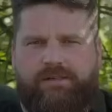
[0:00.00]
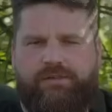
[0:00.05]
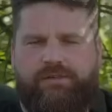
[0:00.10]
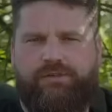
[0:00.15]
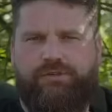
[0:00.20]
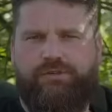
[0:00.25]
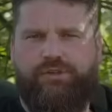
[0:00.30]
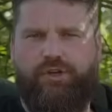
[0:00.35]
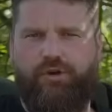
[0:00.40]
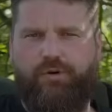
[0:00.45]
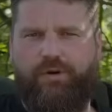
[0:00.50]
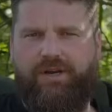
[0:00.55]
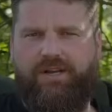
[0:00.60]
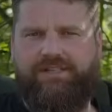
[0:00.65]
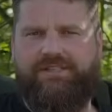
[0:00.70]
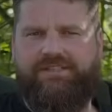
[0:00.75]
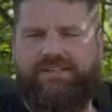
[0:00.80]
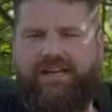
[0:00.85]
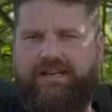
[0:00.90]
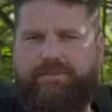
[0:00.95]
So
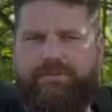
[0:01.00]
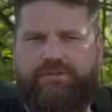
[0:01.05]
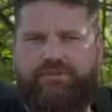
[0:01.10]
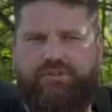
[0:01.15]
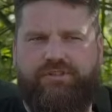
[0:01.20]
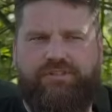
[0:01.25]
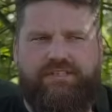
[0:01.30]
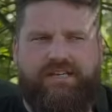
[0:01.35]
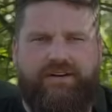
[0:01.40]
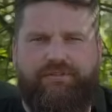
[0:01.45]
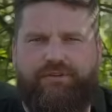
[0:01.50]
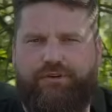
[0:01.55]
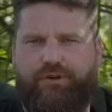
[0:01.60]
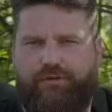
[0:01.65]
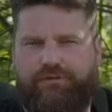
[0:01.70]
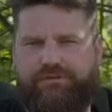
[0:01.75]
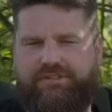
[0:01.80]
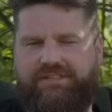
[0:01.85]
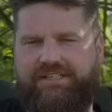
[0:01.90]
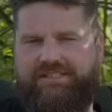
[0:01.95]
as Simon's just covered,
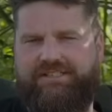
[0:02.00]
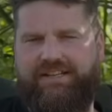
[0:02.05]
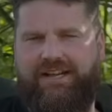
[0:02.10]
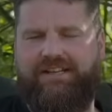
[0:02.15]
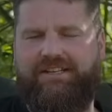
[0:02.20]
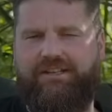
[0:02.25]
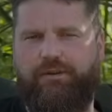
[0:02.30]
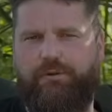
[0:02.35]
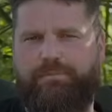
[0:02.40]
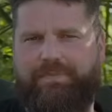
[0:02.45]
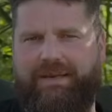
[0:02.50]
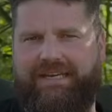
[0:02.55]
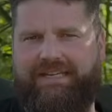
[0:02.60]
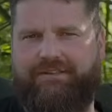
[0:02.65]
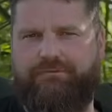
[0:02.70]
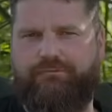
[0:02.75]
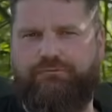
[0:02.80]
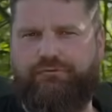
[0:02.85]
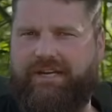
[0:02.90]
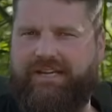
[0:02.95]
obviously it's that little bait
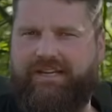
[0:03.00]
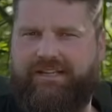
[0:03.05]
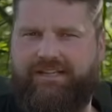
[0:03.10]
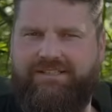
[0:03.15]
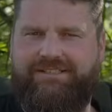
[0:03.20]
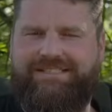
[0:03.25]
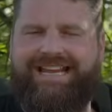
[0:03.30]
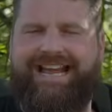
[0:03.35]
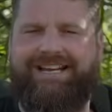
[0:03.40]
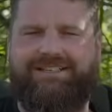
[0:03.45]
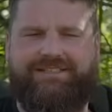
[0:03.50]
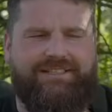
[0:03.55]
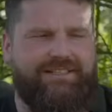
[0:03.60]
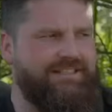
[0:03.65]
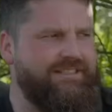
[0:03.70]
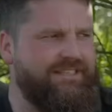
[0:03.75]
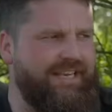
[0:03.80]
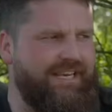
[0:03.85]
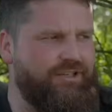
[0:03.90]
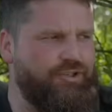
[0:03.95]
rig and tactic
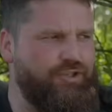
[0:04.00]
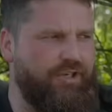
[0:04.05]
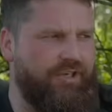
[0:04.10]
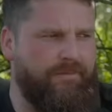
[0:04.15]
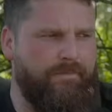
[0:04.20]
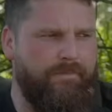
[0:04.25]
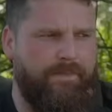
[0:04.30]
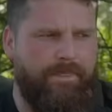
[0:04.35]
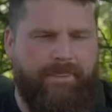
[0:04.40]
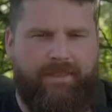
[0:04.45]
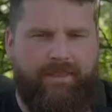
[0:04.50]
session.